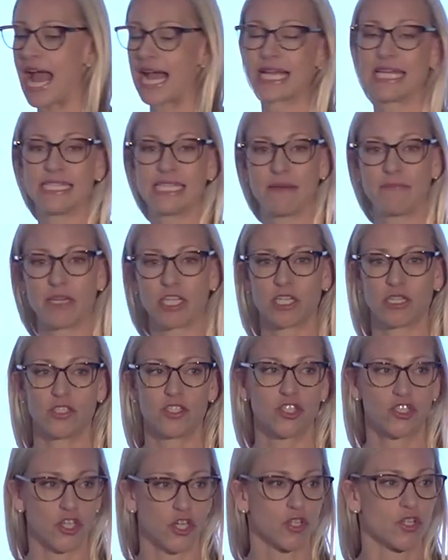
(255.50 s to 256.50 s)
academic
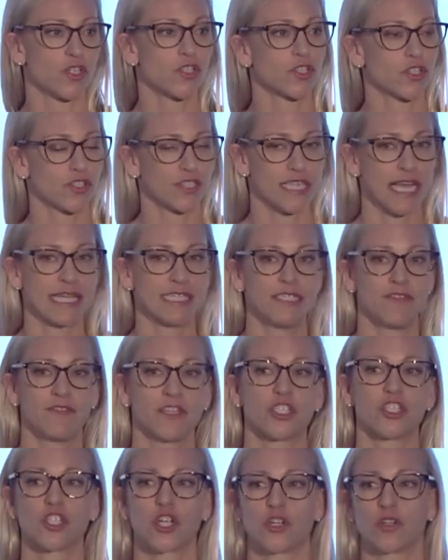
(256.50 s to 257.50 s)
journals or scientific
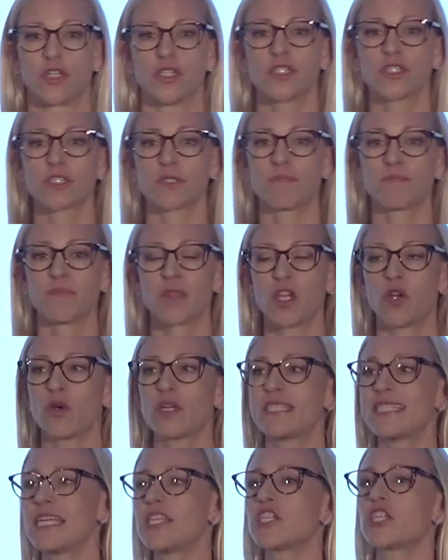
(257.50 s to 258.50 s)
journals, who are
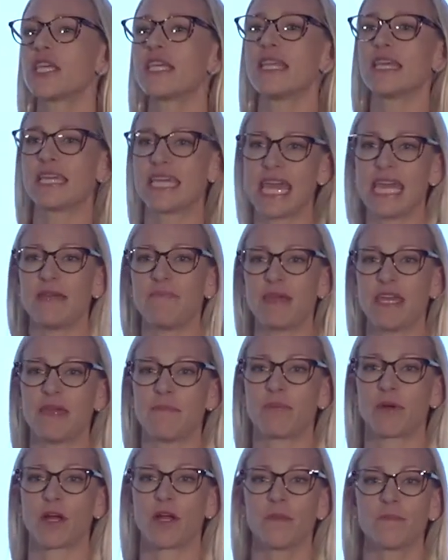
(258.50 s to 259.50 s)
essentially the
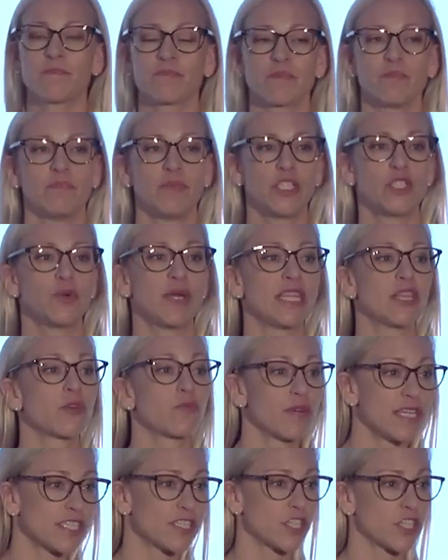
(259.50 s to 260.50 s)
gatekeeper between the
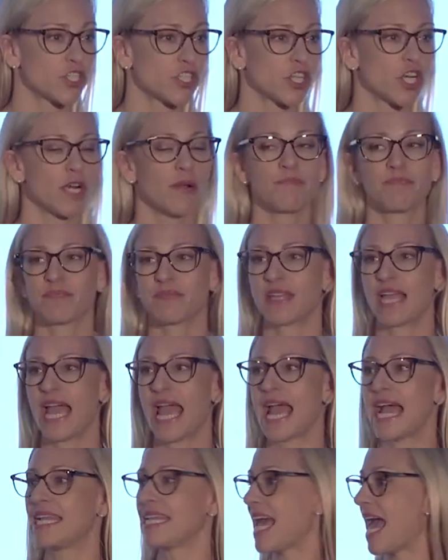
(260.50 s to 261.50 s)
researcher
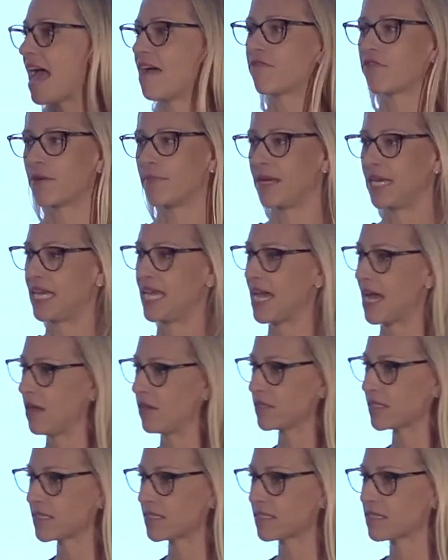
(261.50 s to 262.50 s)
and everybody
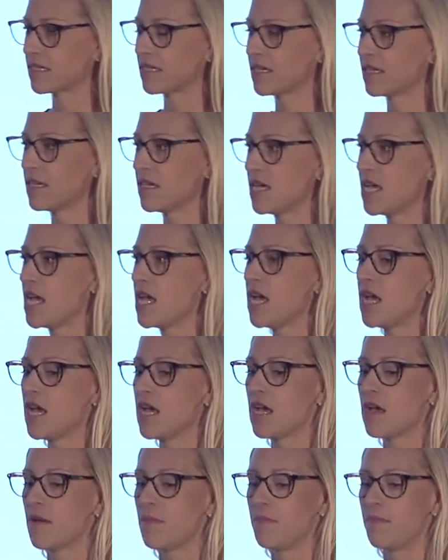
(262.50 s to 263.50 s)
else.
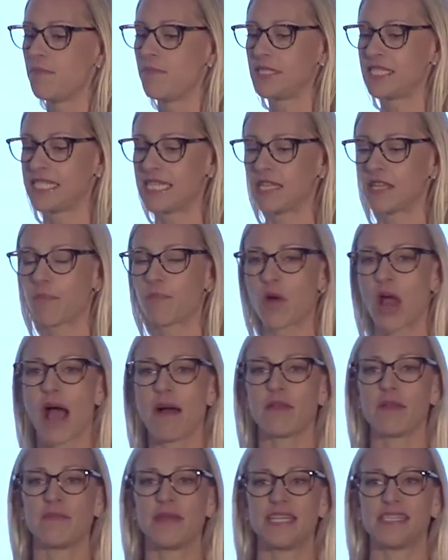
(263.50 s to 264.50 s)
But see, the
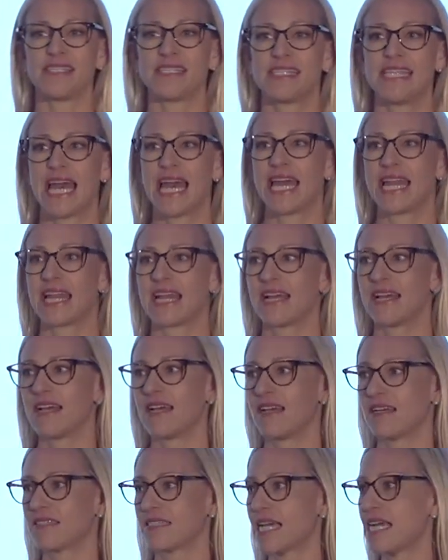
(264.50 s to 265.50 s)
problem is that
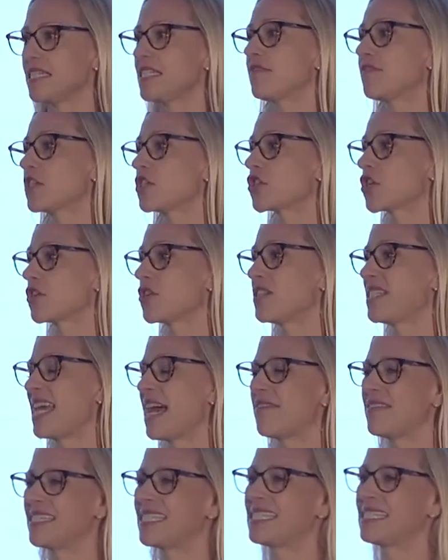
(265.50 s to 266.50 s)
scientific journals
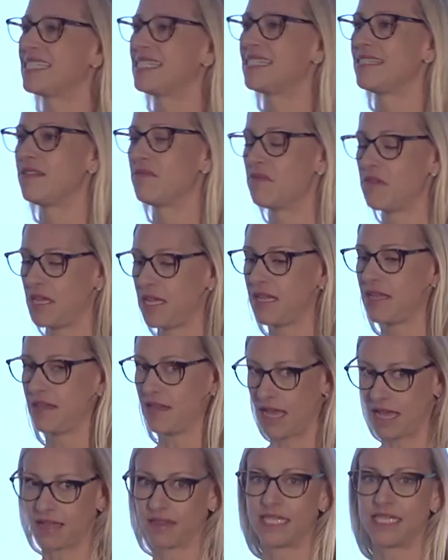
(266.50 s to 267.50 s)
have a, in,
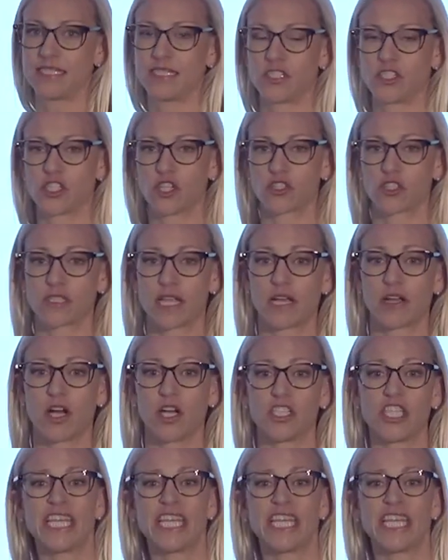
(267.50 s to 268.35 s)
at least in social psychology,